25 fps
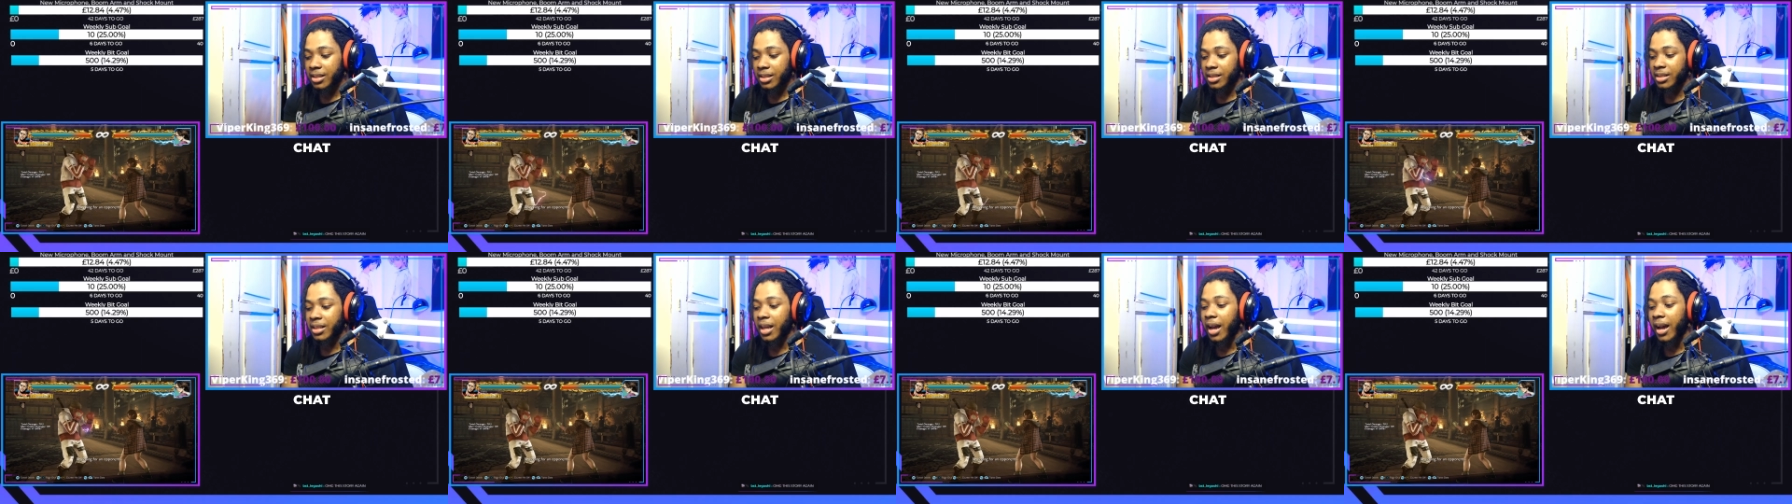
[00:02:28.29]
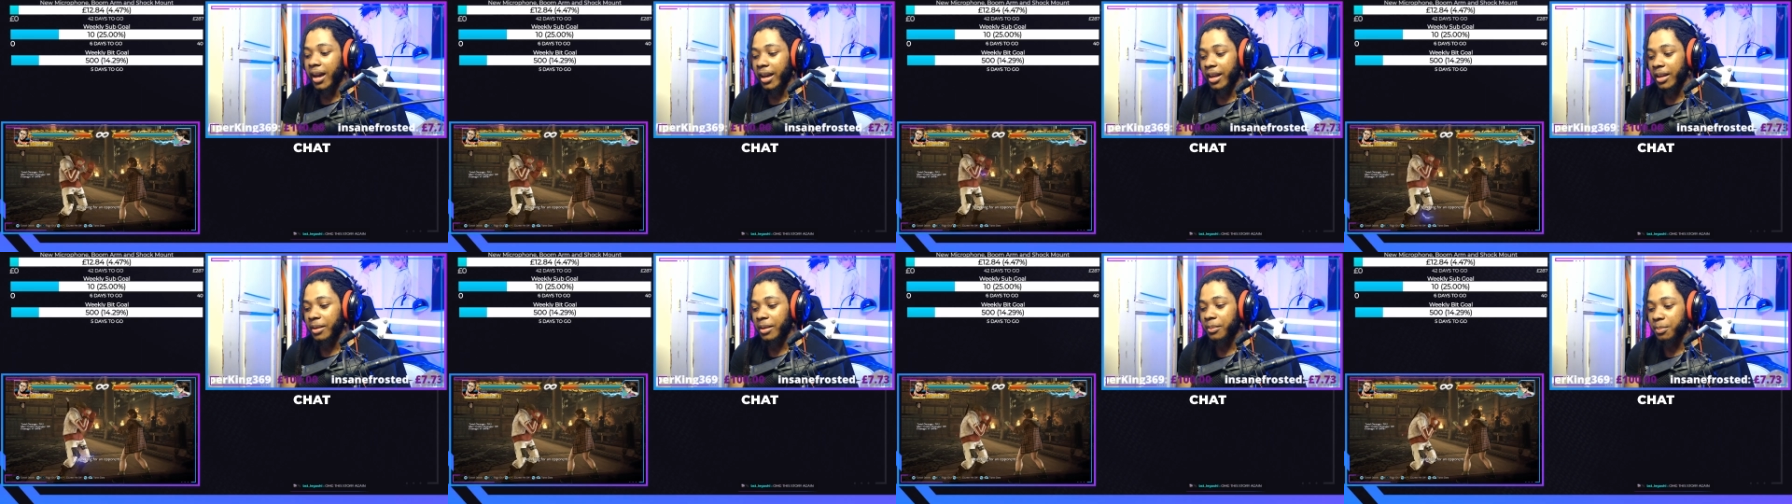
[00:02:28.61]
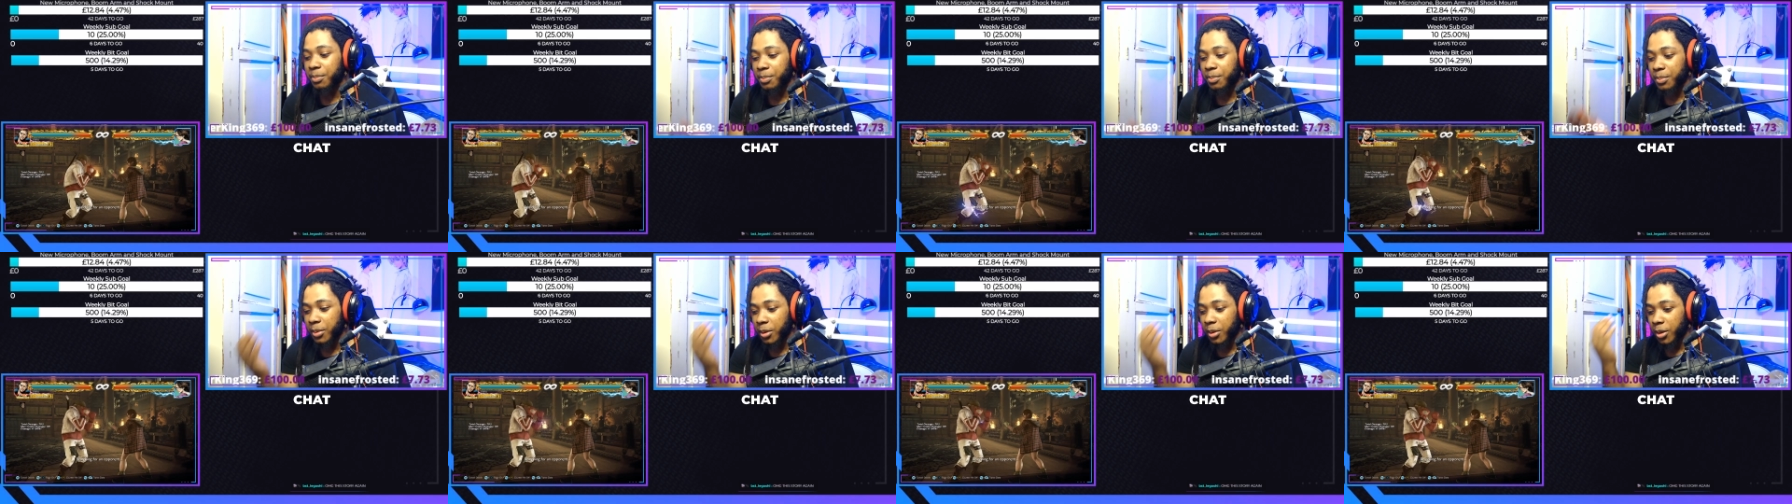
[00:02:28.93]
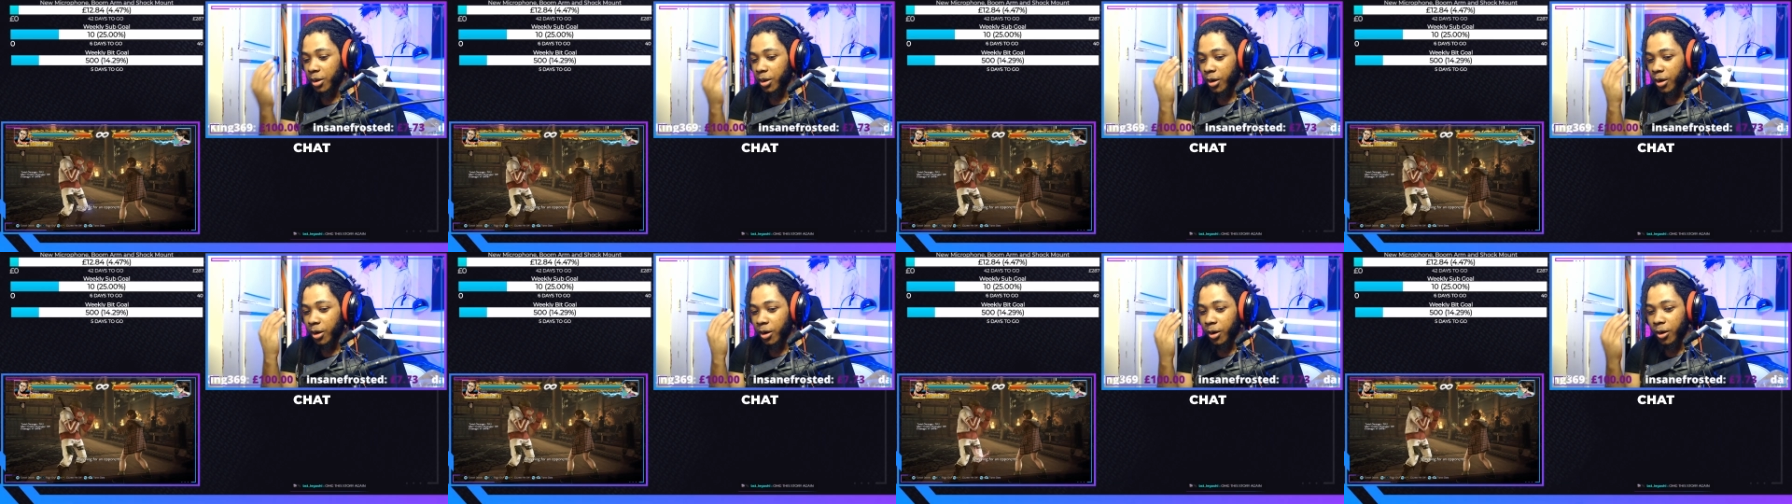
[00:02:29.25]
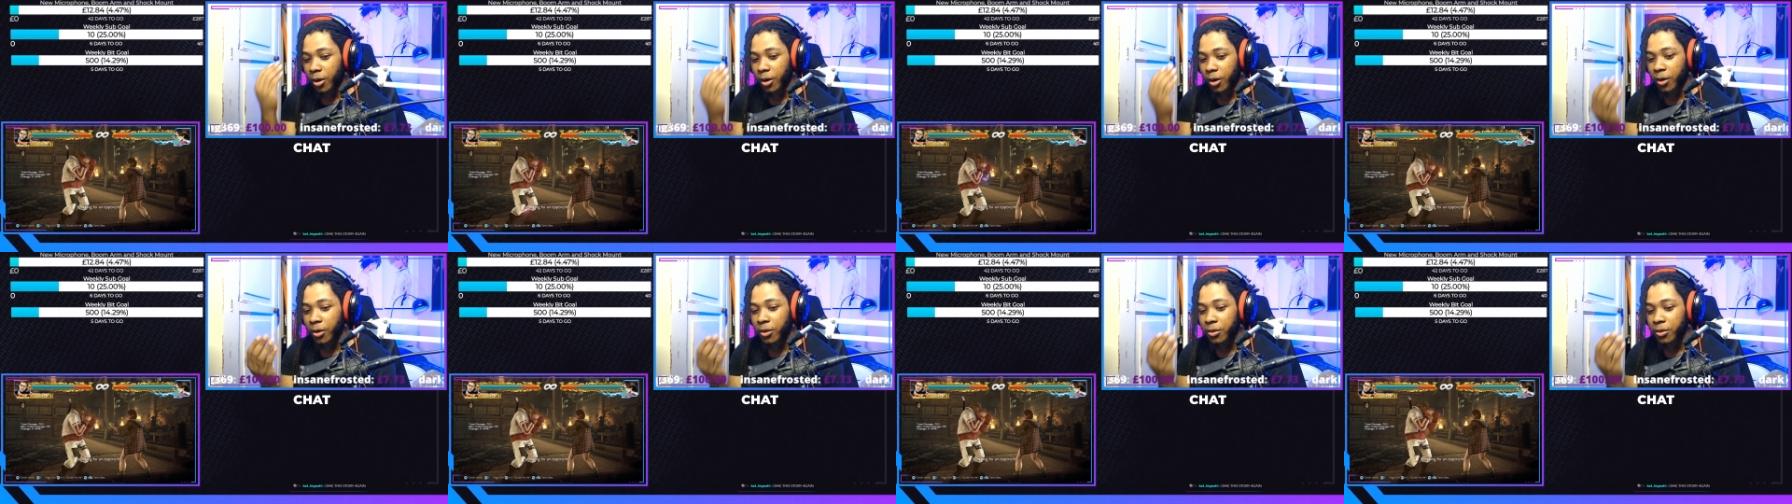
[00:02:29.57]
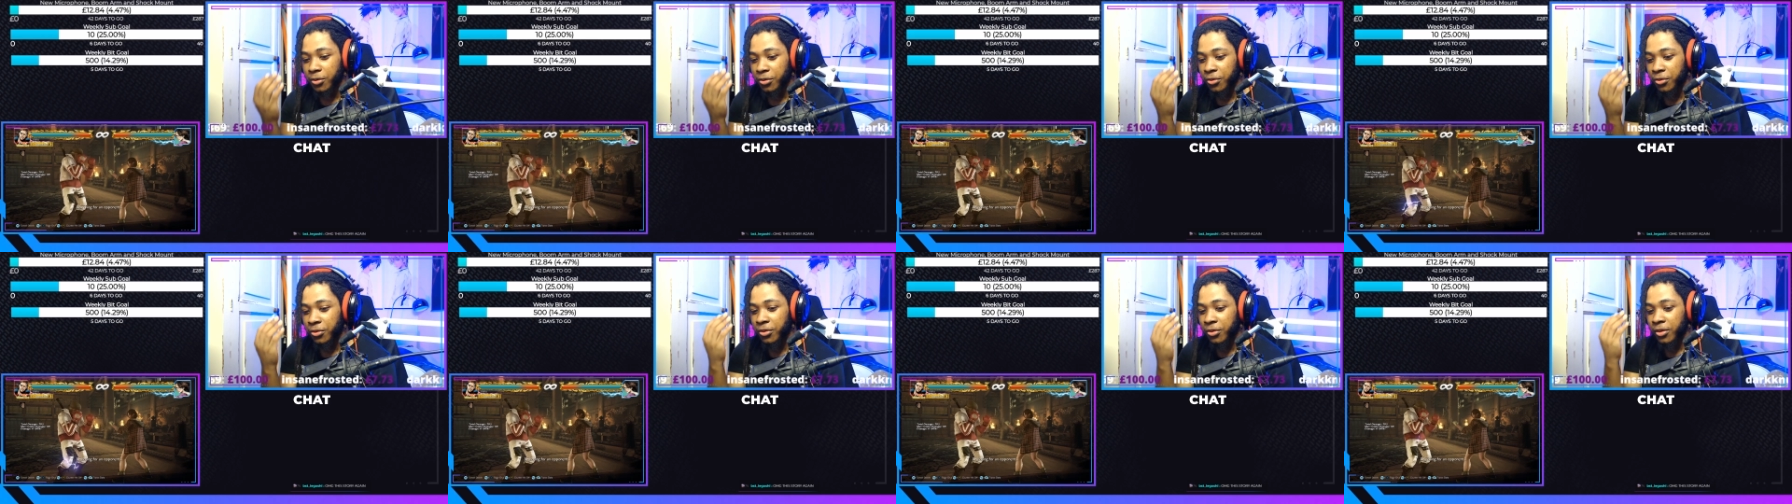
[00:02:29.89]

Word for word: type of